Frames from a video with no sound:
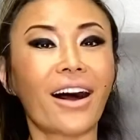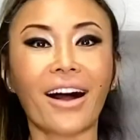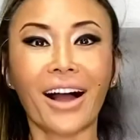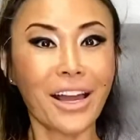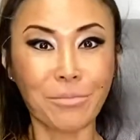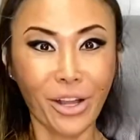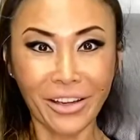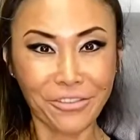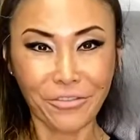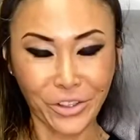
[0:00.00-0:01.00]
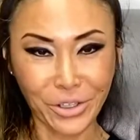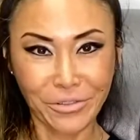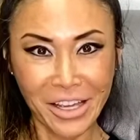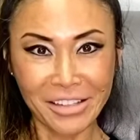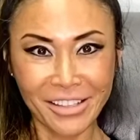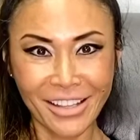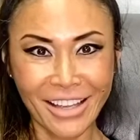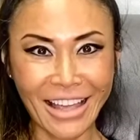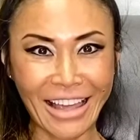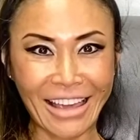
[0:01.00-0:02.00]
I am not in fear of it.
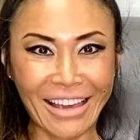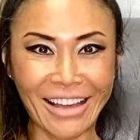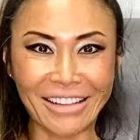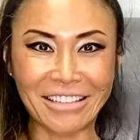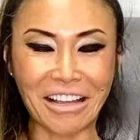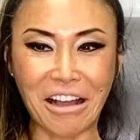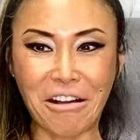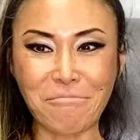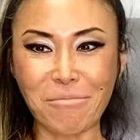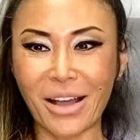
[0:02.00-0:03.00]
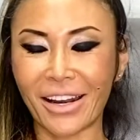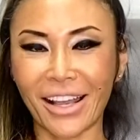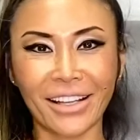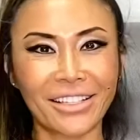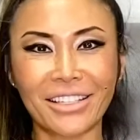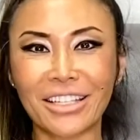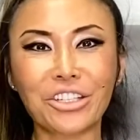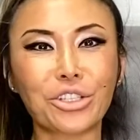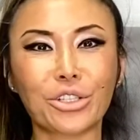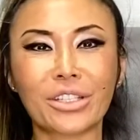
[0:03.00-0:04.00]
And I
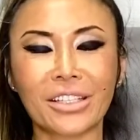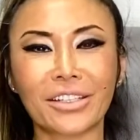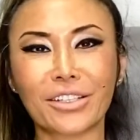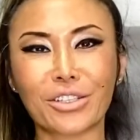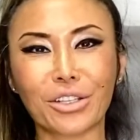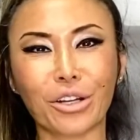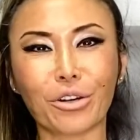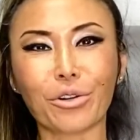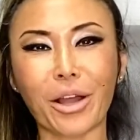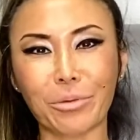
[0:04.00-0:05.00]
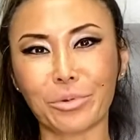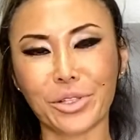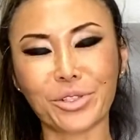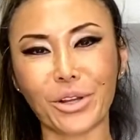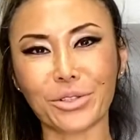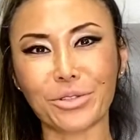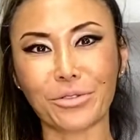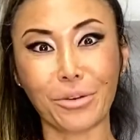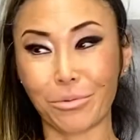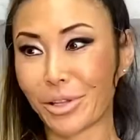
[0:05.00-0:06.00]
continue to see these incredible results
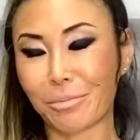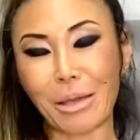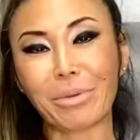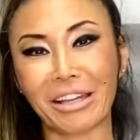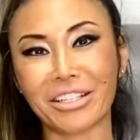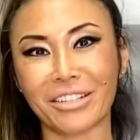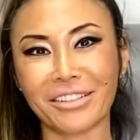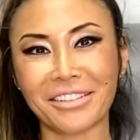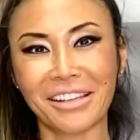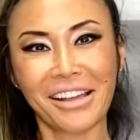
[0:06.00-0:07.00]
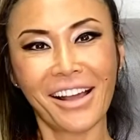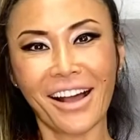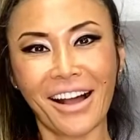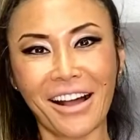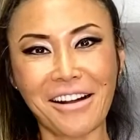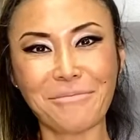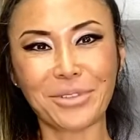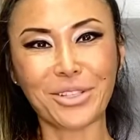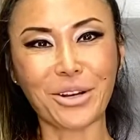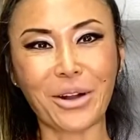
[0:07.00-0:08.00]
with my patients.
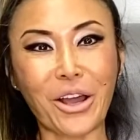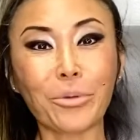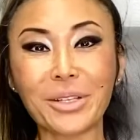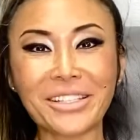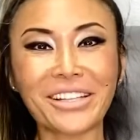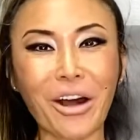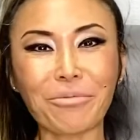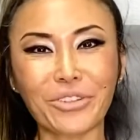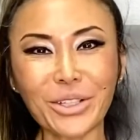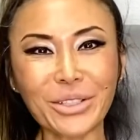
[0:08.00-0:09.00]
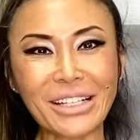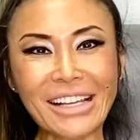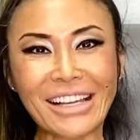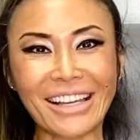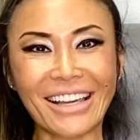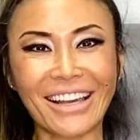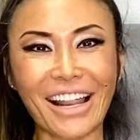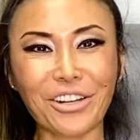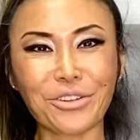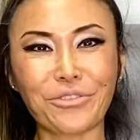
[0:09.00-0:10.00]
So I hope this is helpful, and
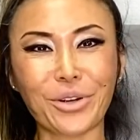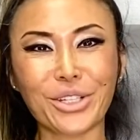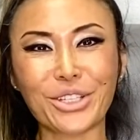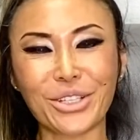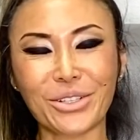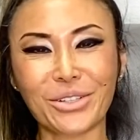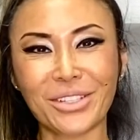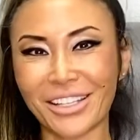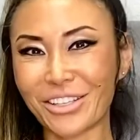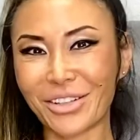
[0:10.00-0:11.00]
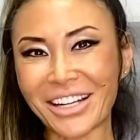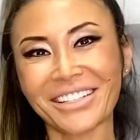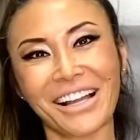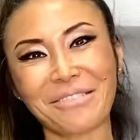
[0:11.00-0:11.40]
I look forward to seeing you next time.